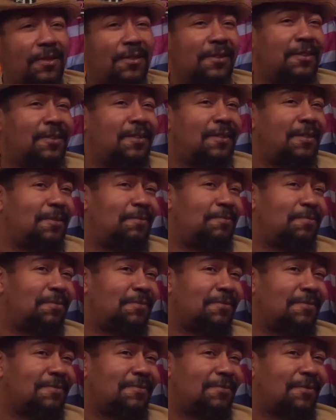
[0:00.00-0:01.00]
is deep,
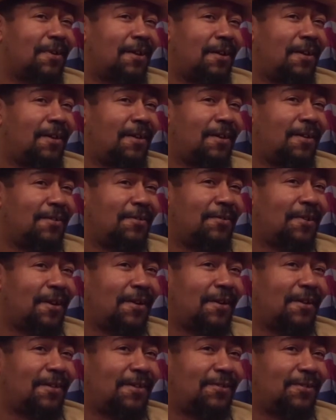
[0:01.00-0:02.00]
right?
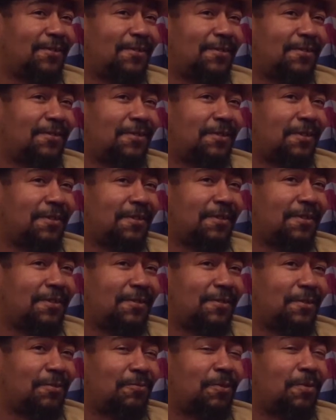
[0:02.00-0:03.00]
Right? See,
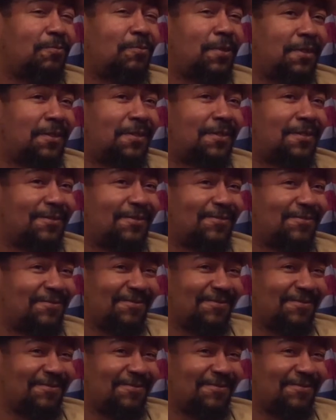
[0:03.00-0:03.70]
you be reason.